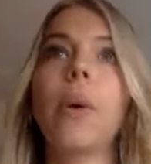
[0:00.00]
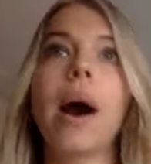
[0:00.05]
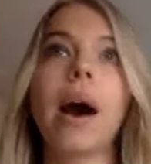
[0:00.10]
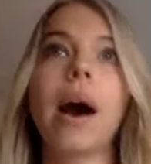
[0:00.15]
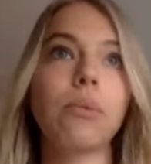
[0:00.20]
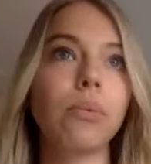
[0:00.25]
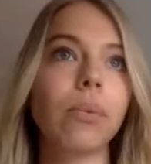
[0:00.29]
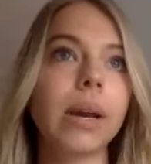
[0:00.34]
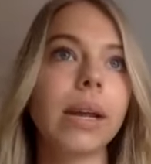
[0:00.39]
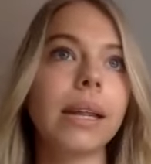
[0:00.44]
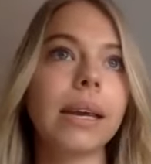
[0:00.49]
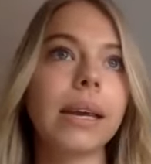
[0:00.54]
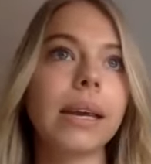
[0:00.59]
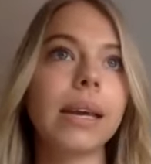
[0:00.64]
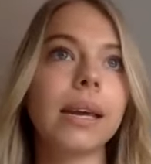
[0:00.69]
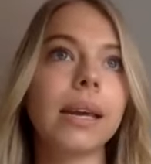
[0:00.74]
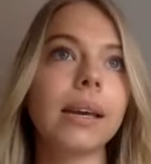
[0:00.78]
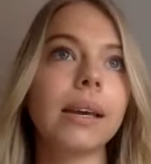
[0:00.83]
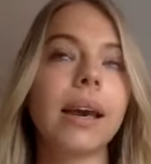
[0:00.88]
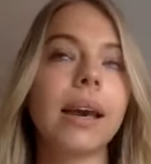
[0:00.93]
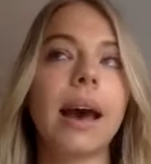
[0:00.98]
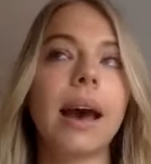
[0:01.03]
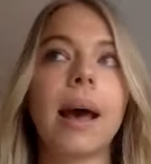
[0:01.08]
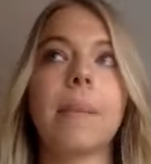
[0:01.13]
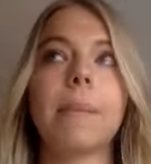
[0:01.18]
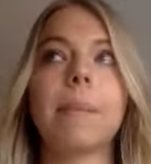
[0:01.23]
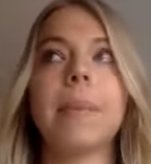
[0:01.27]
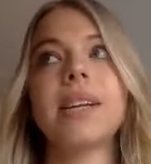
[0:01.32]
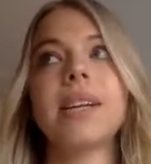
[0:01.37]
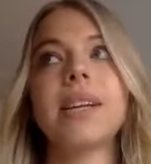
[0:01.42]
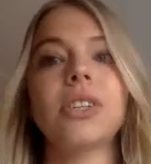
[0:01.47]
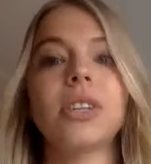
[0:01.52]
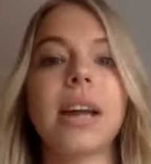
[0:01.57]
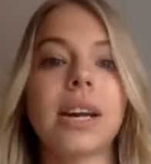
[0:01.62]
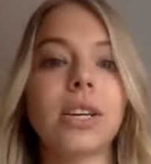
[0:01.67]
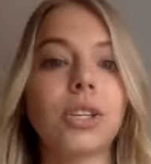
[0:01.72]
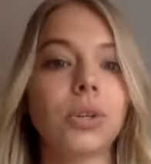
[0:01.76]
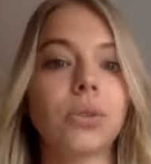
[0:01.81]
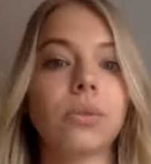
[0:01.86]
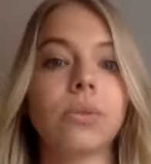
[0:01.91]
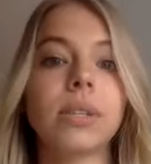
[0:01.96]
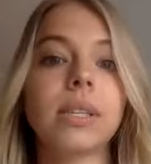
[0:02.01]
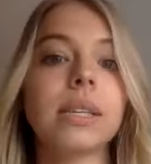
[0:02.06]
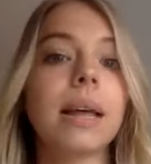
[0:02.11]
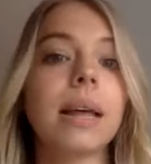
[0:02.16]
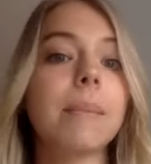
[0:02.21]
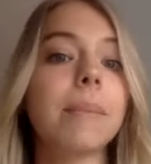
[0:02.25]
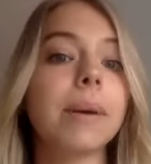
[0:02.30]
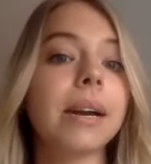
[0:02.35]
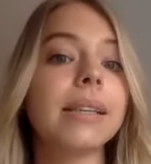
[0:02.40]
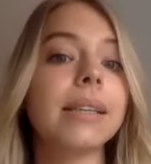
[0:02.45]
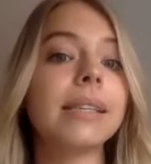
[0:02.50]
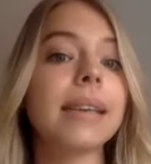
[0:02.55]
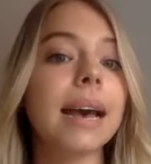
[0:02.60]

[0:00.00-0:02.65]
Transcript: are really um, international celebrities,